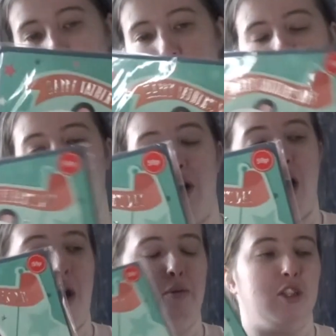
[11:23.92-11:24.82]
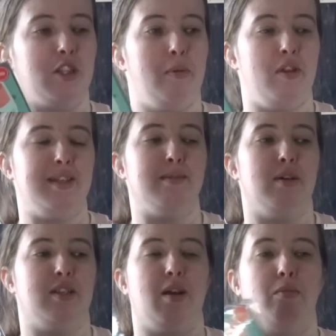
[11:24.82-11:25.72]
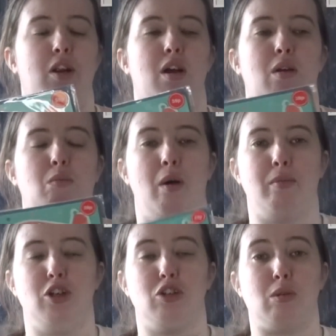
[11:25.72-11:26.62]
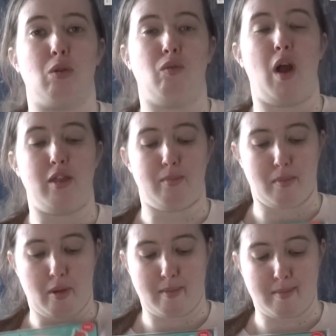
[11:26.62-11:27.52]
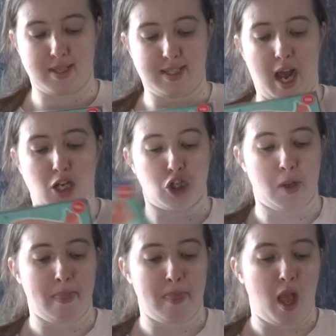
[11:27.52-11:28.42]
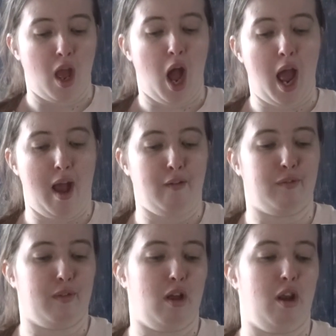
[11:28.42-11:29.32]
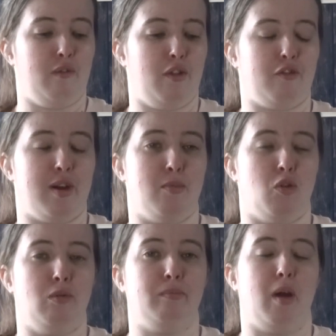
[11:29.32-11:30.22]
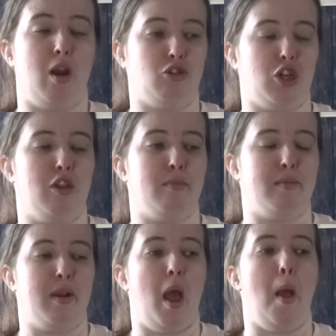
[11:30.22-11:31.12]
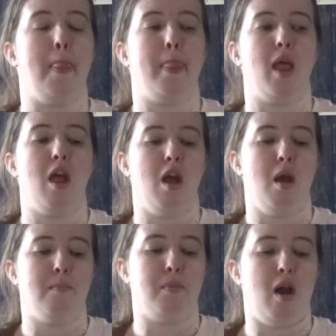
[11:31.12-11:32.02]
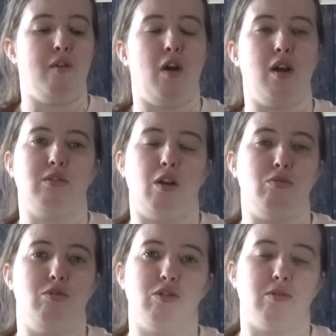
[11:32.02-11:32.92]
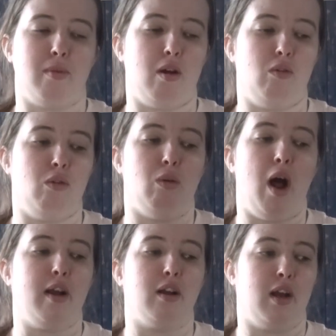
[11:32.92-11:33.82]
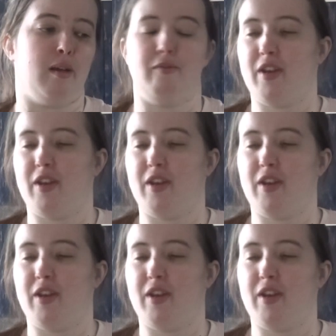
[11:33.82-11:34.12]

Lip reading: that's one card. I'm just going to put these in my, I'm going to write them and put them in my stash. I have another 3 more, and I'll show you them in a minute. But if I don't use them both all, I can get them for